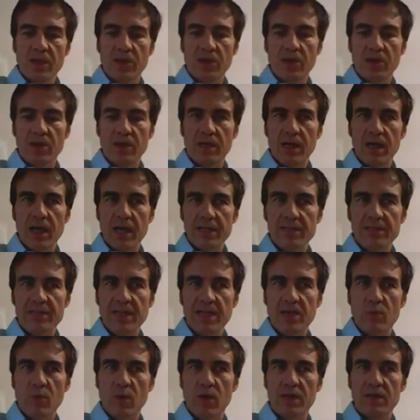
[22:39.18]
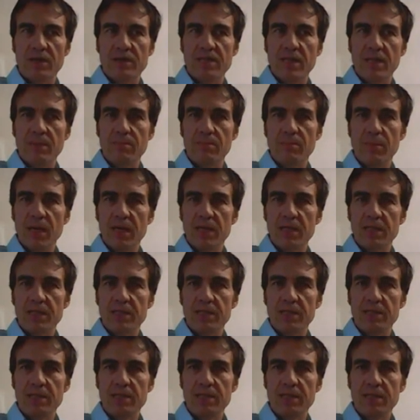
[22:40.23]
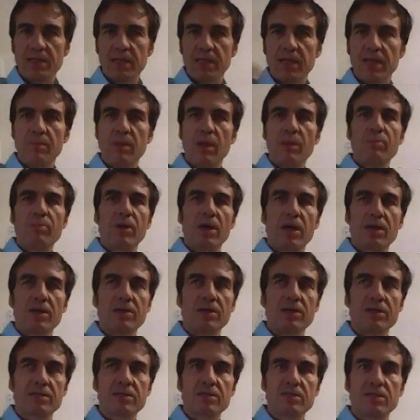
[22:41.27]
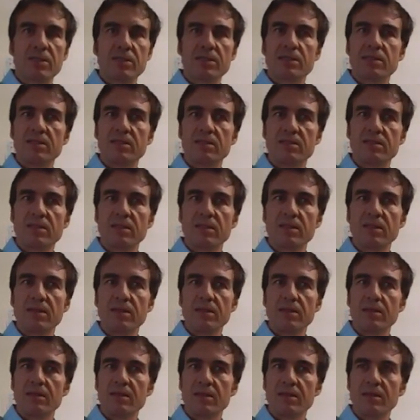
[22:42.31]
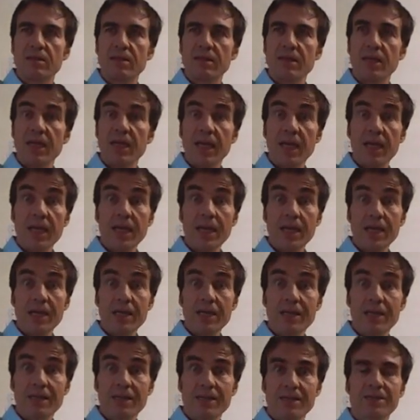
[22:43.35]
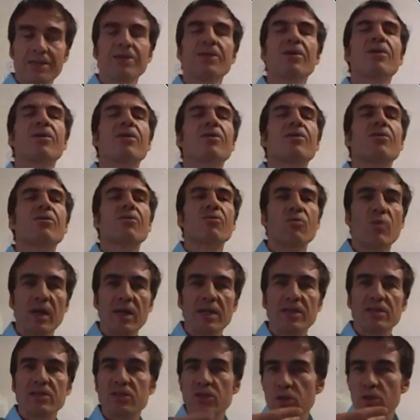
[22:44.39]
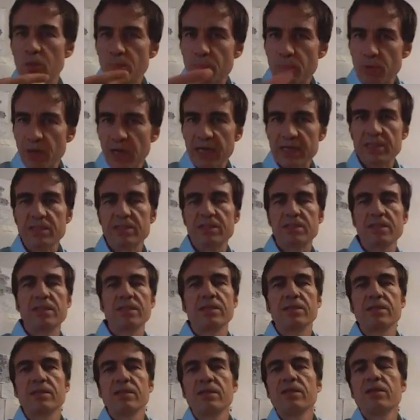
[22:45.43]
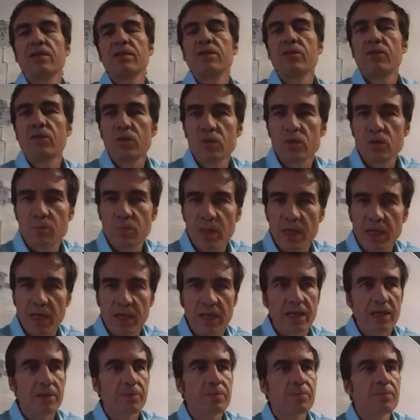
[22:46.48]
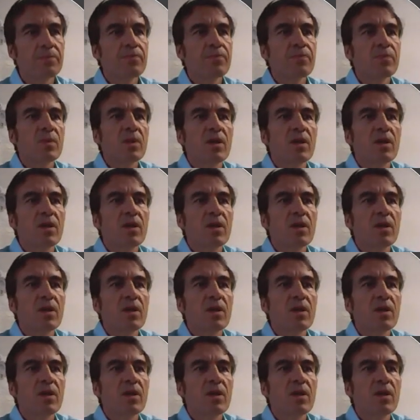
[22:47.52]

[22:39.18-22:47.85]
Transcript: you know, I say one, say pine, and my partner has to listen, say, A? Right, so you're practicing through speaking